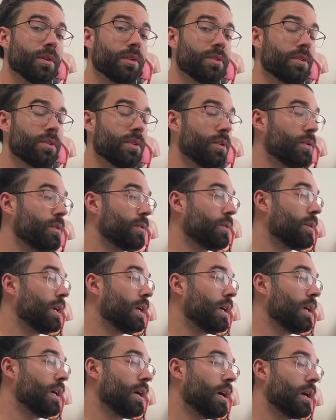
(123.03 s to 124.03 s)
So
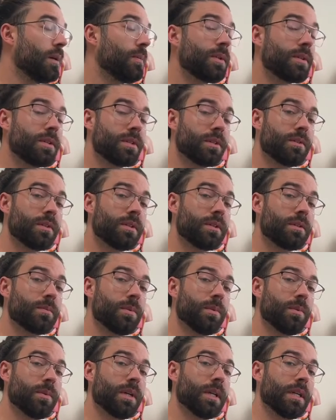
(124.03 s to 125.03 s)
up until this
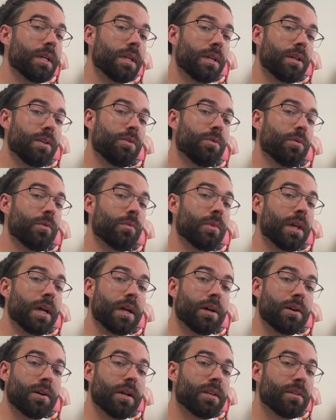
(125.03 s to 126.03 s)
point, your
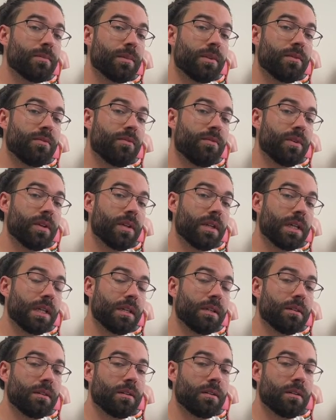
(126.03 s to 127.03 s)
bladder has been
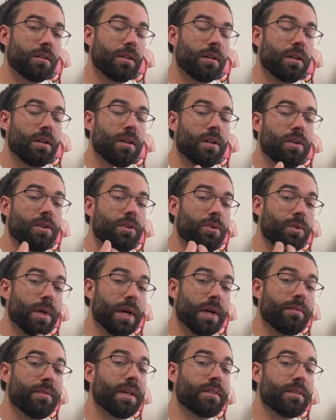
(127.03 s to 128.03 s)
filling. You
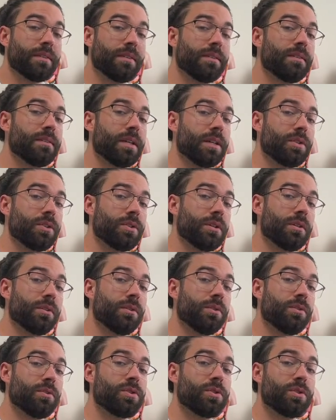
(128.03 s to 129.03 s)
have that sensation a
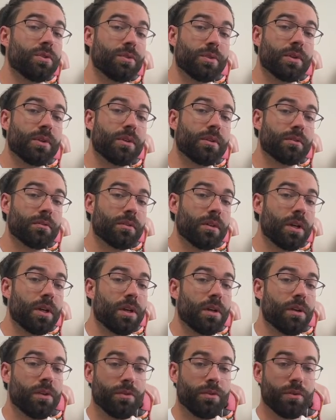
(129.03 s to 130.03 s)
little sooner.
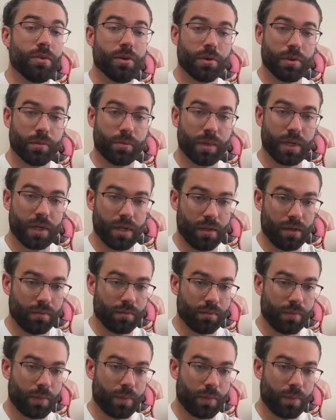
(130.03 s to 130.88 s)
You go to pee.